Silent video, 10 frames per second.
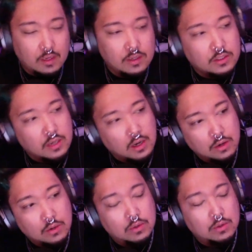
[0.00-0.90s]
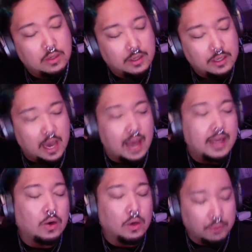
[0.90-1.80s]
So yeah,
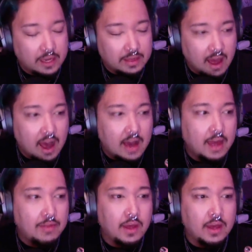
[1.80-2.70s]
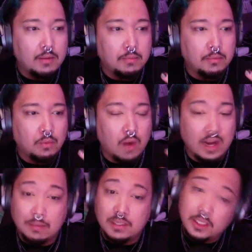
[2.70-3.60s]
incorporating that, and then
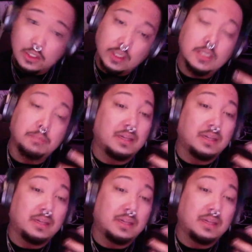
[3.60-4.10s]
writing petitions.